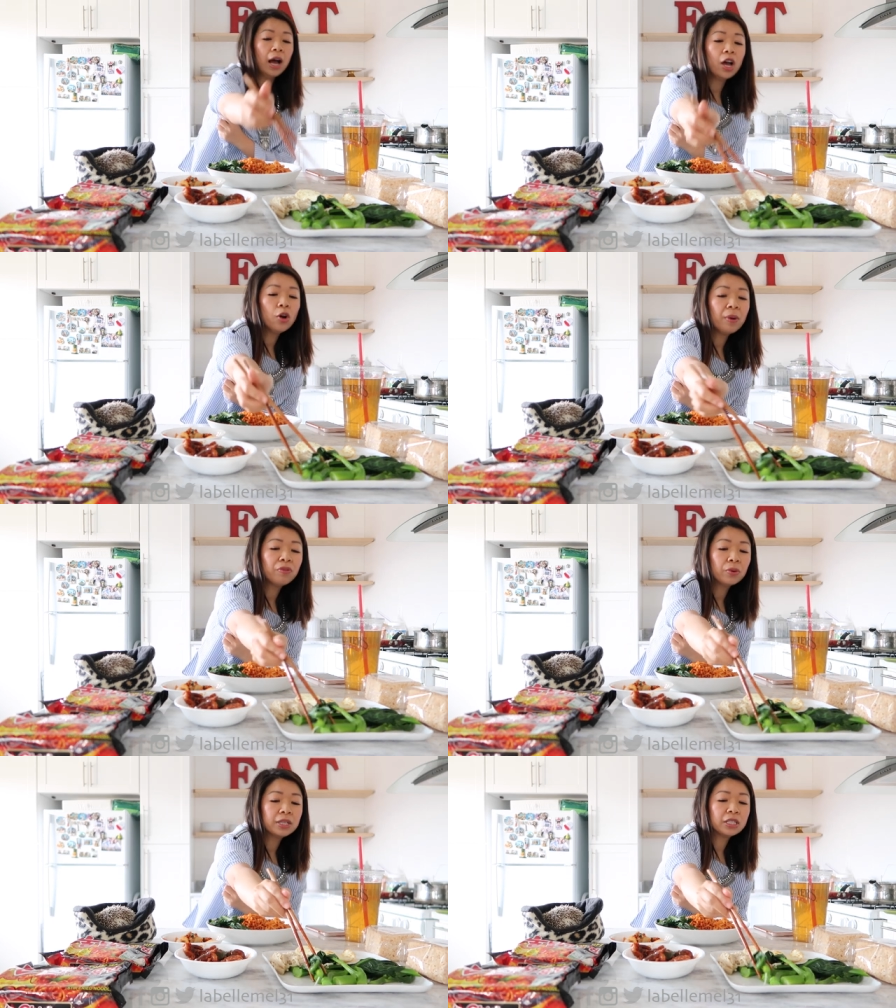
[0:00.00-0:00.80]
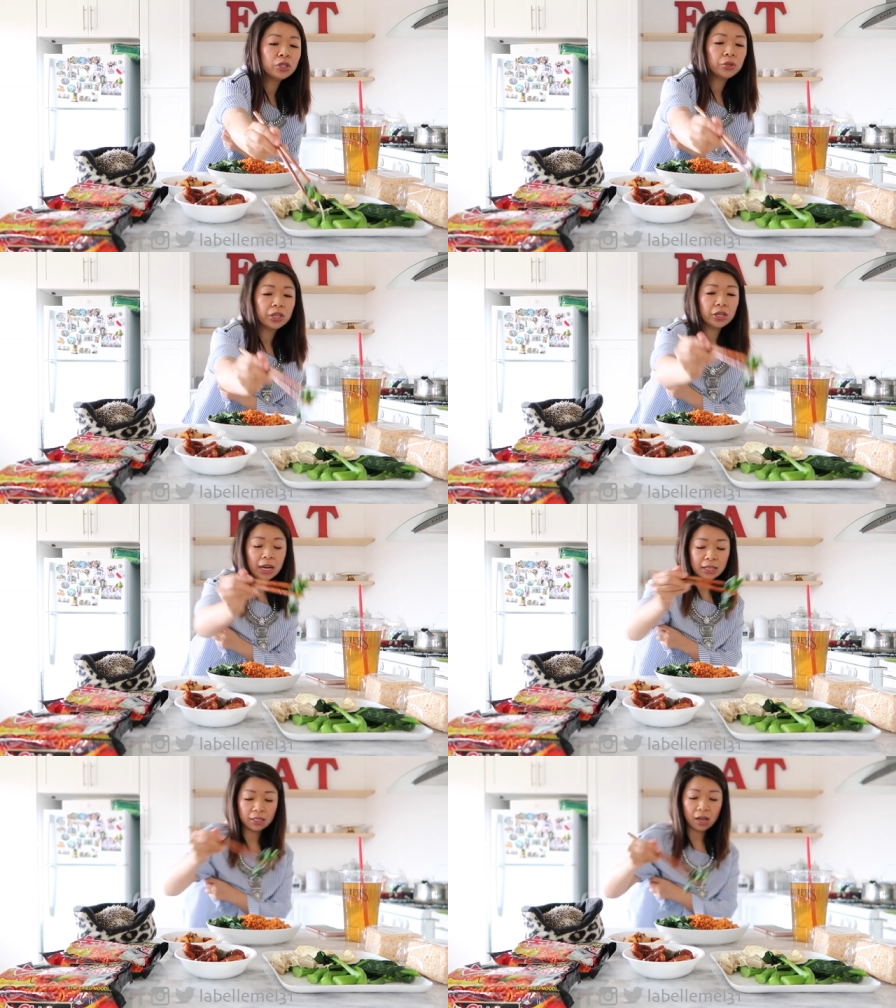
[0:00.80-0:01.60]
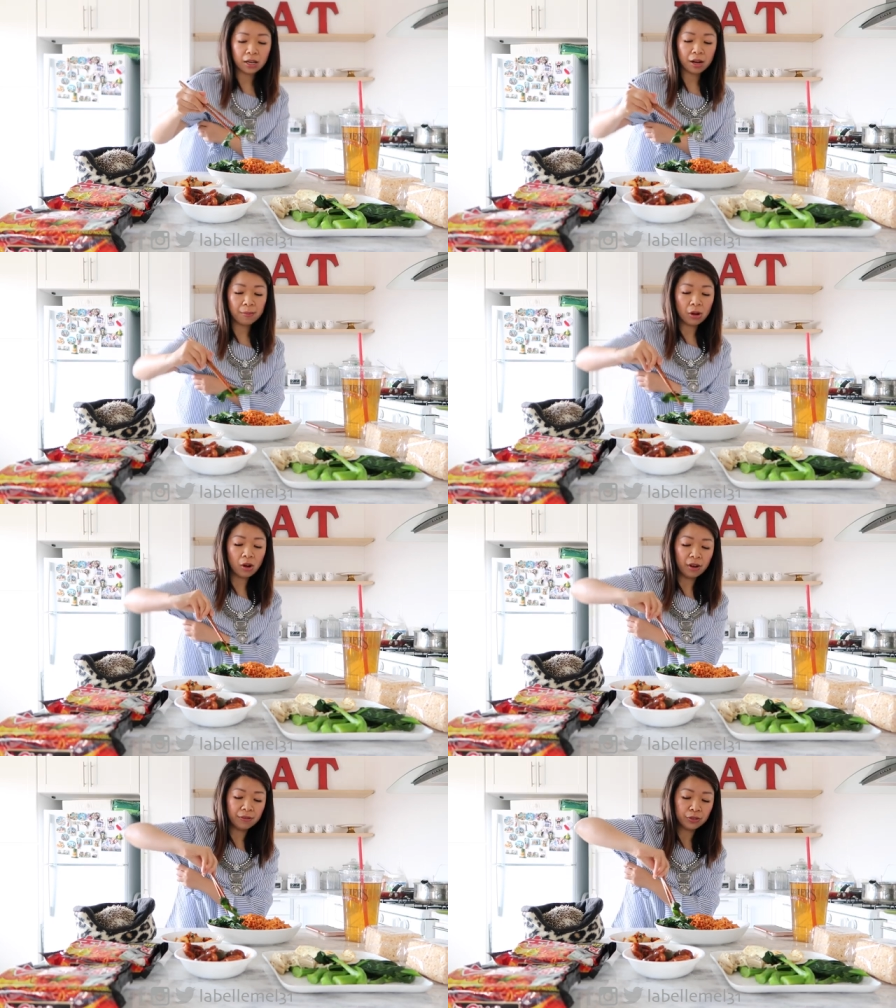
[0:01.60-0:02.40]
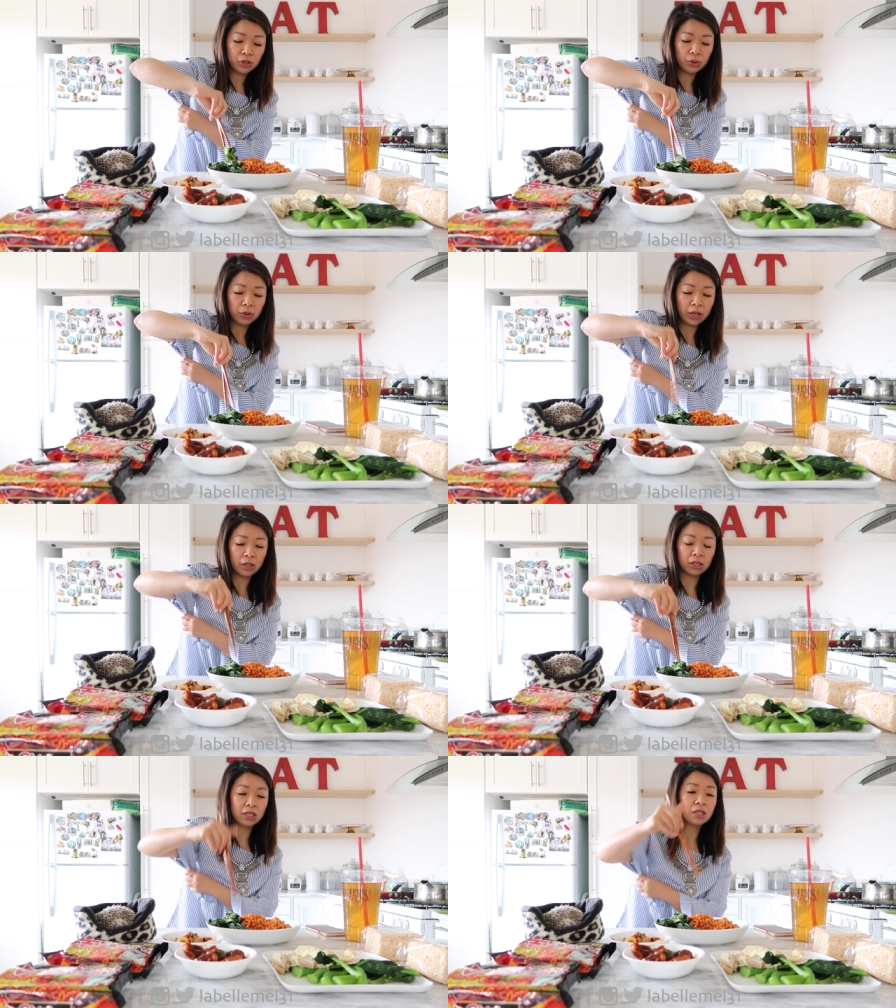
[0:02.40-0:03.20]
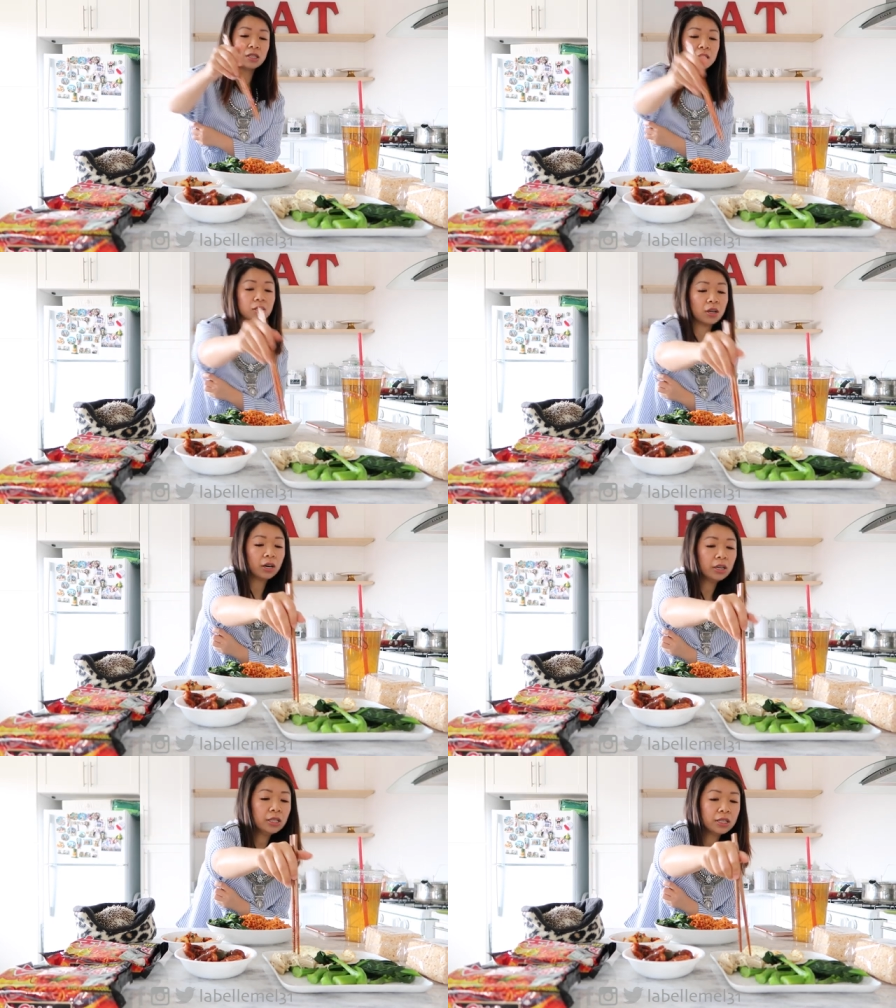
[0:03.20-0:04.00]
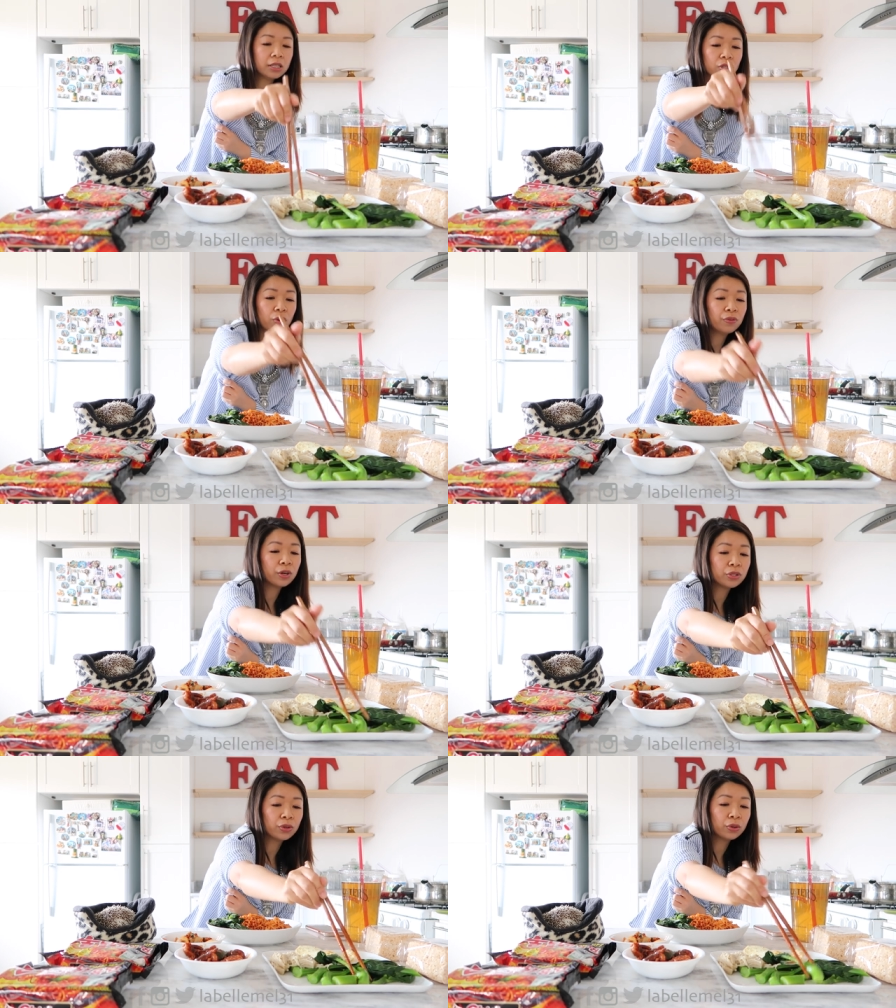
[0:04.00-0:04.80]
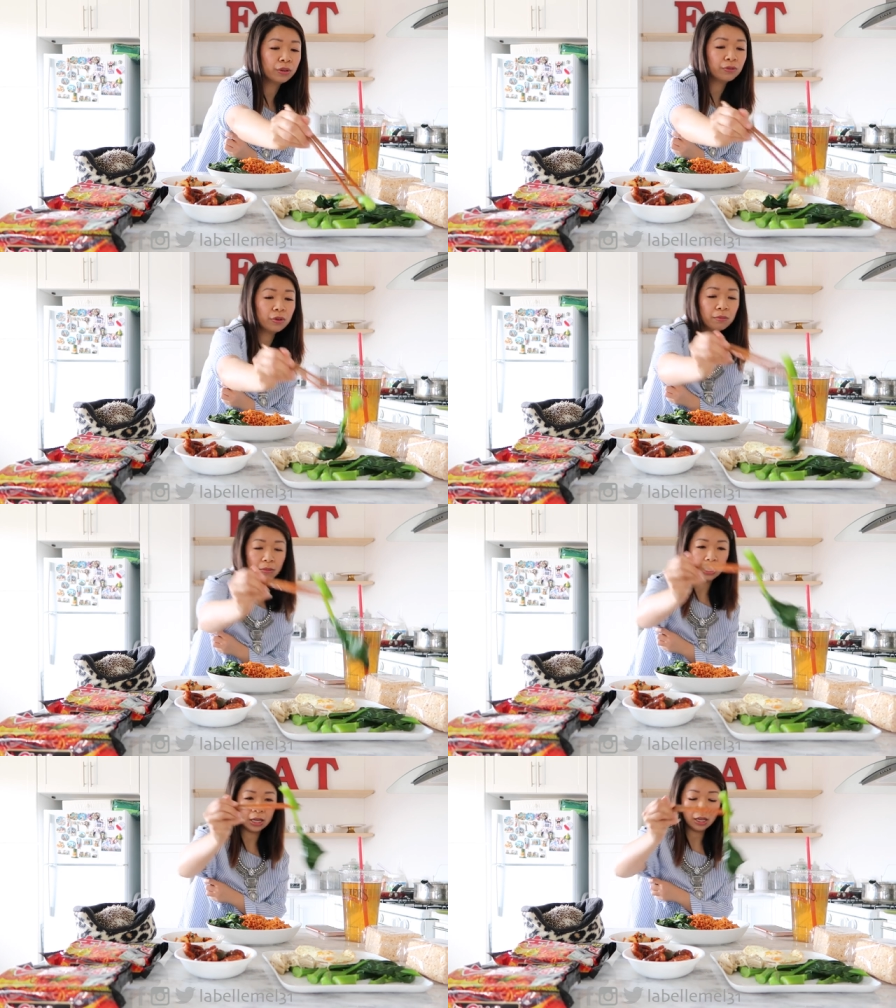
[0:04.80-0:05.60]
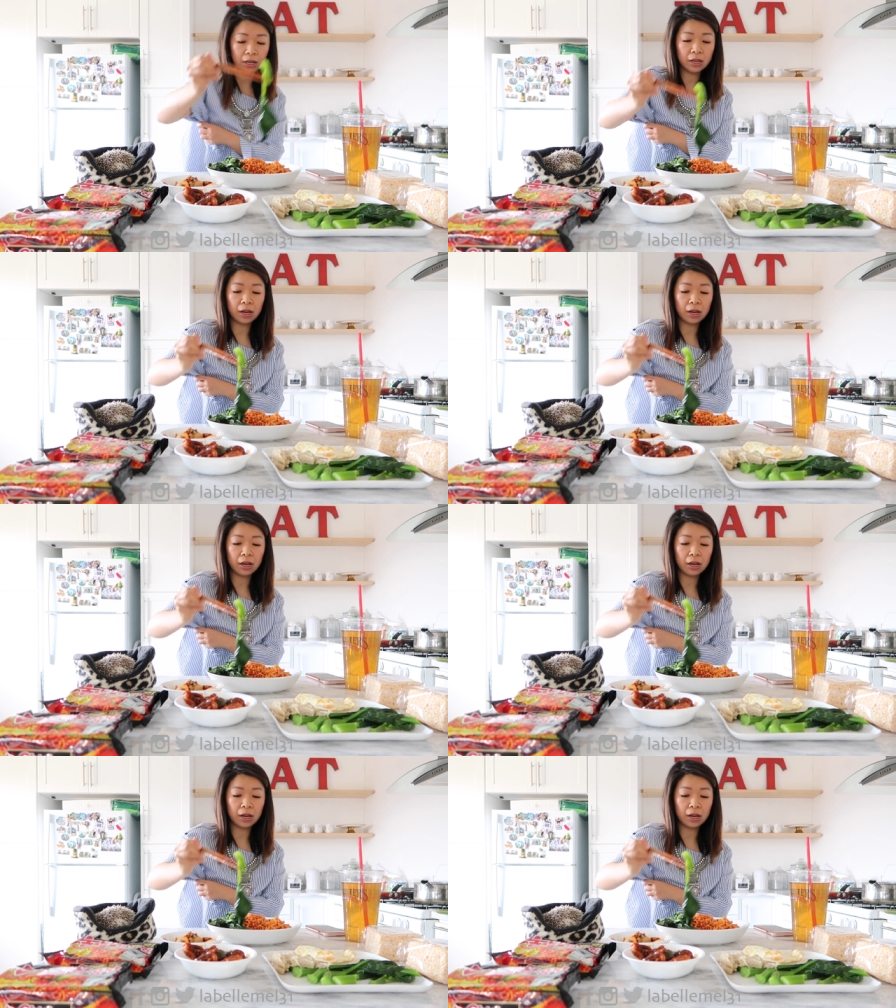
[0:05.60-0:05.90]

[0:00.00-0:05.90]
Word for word: I hope everyone's new year has come off to a good start. So far, so good for me.